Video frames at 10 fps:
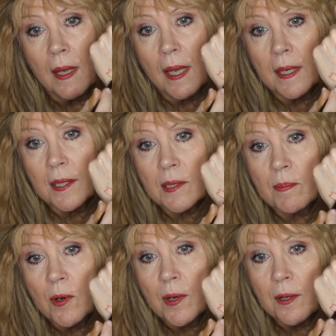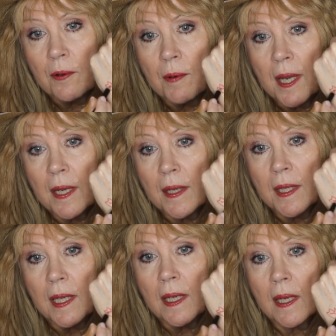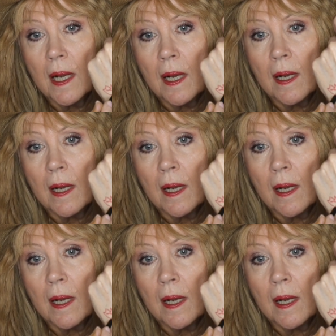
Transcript: and it's more crayony.